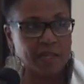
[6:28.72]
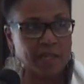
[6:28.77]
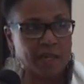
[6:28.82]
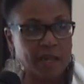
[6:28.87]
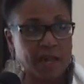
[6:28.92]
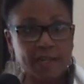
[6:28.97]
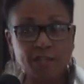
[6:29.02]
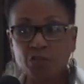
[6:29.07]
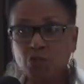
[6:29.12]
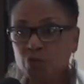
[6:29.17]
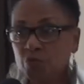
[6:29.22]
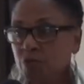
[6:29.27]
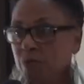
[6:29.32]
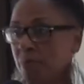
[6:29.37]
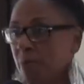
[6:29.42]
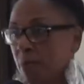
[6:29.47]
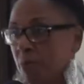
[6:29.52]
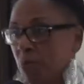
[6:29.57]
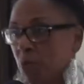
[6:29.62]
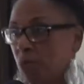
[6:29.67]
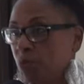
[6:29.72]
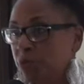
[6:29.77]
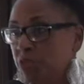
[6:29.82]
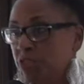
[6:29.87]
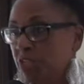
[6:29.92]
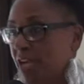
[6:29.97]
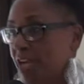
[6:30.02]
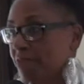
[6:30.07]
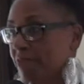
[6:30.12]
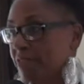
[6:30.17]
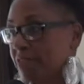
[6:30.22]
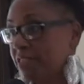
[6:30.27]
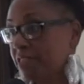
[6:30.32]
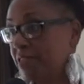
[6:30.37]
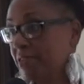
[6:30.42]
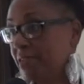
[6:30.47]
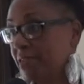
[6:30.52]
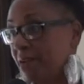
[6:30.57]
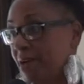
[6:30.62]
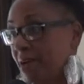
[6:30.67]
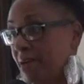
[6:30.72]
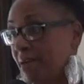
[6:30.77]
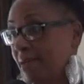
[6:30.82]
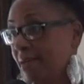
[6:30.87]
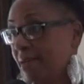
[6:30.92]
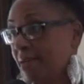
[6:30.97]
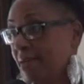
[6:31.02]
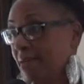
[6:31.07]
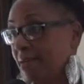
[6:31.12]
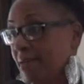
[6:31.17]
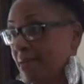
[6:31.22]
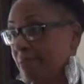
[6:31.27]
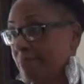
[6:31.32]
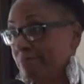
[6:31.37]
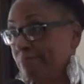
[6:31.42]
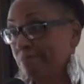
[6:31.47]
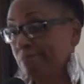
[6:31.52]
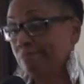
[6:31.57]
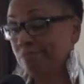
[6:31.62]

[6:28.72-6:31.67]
I don't remember which cafeteria I ate in,